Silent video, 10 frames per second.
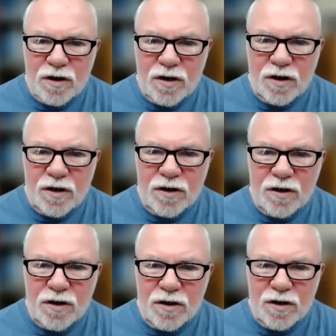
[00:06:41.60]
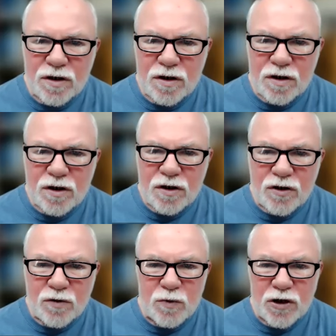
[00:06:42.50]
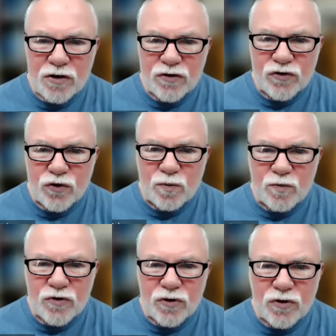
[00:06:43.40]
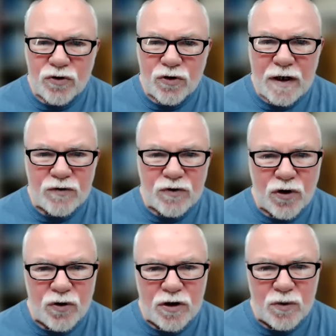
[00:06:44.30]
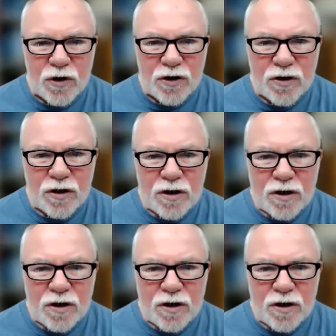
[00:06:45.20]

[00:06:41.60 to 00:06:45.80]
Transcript: And uh, be on Zoom so you don't have to go anywhere.